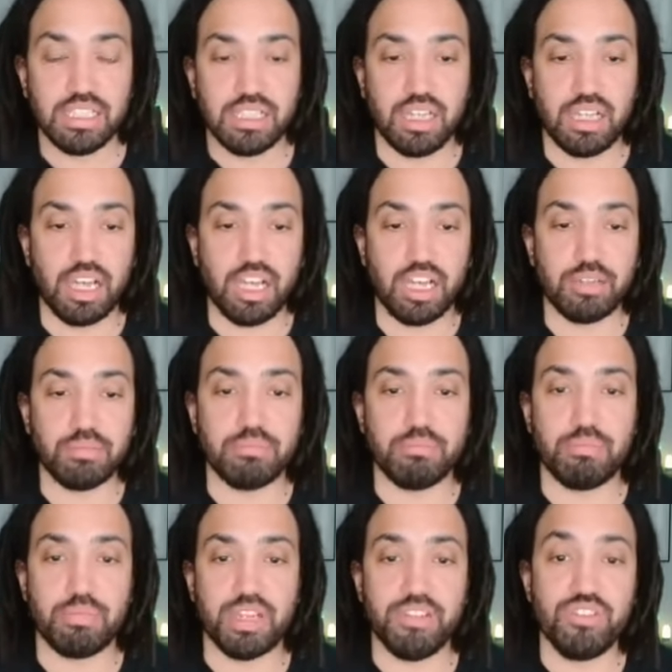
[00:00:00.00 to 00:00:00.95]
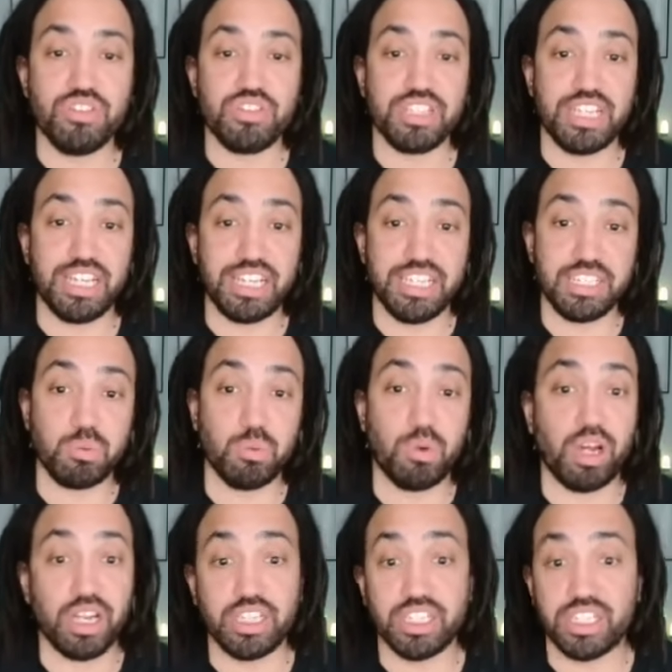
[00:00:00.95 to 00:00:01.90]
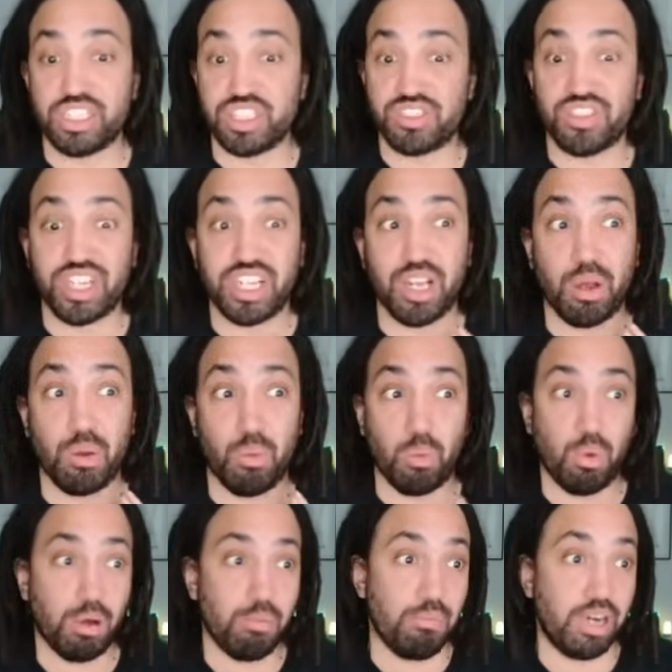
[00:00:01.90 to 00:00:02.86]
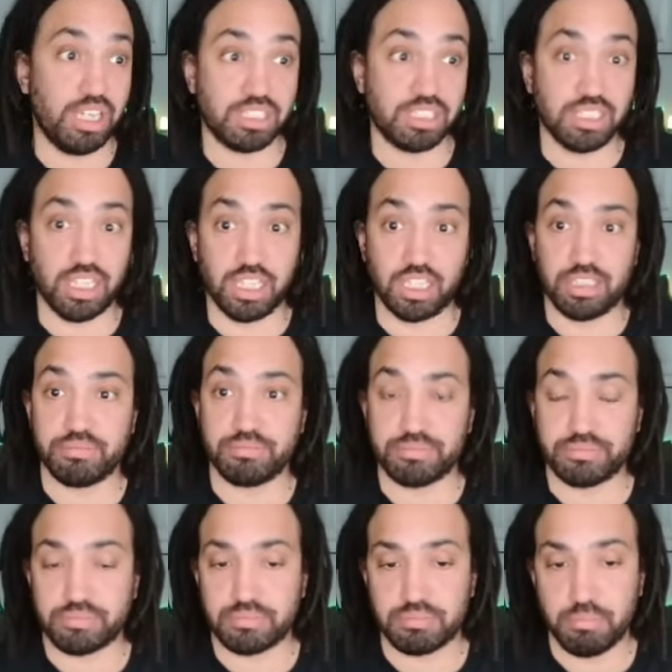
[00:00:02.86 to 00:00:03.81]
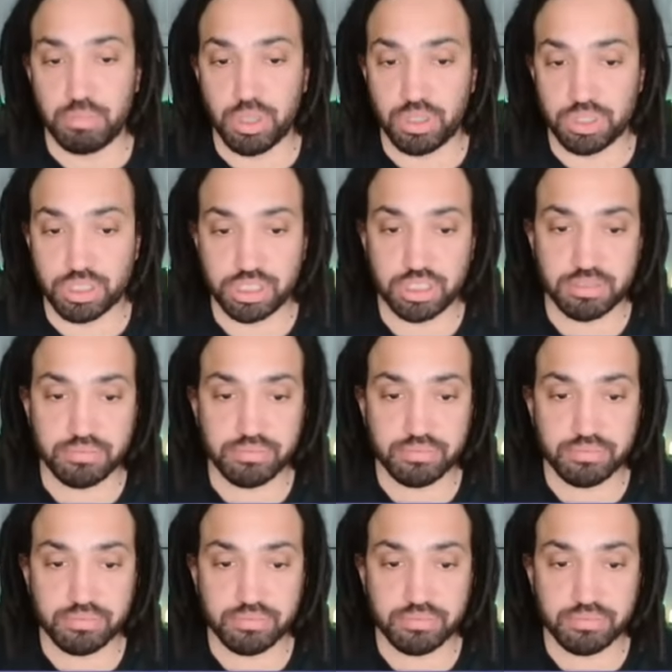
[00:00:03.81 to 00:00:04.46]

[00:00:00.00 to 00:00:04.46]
But if you see at least one, you just think one minus none. Bosh.